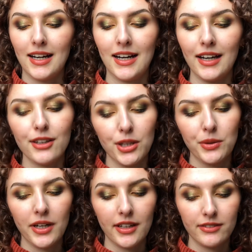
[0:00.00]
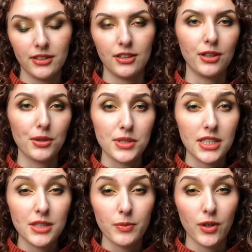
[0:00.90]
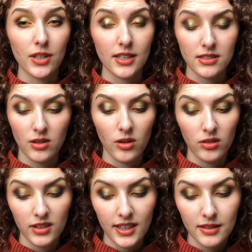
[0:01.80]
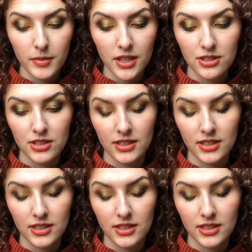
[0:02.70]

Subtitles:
I know I haven't used these products all that much,